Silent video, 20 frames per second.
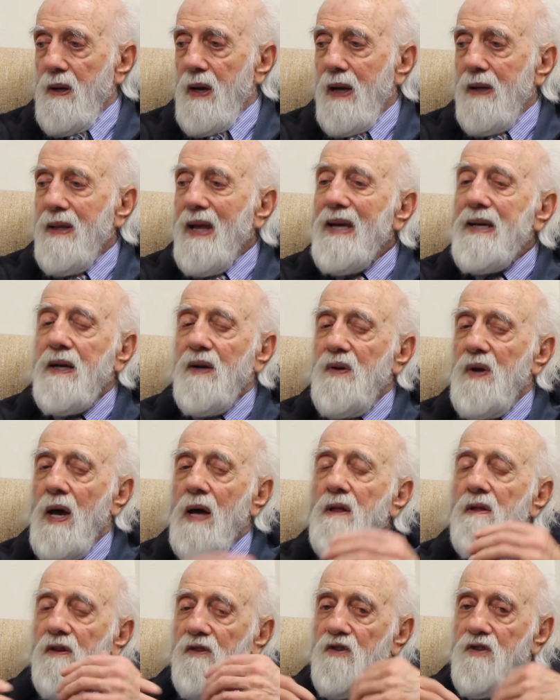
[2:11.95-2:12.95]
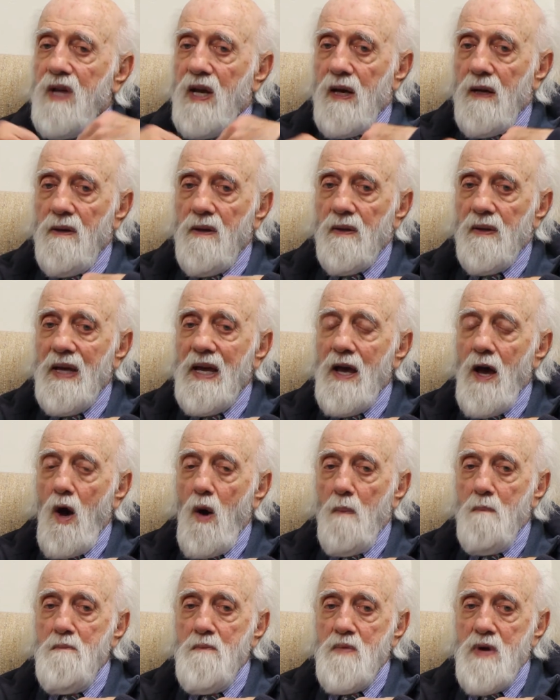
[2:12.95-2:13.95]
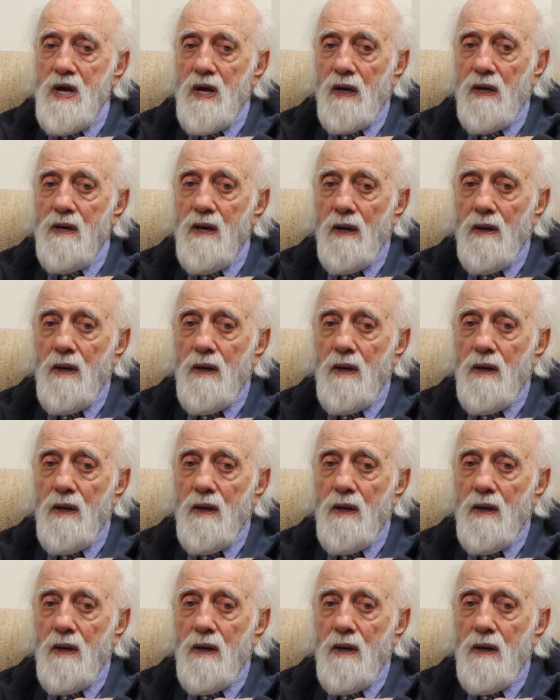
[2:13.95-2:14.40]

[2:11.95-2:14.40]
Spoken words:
I like analogies. They help me.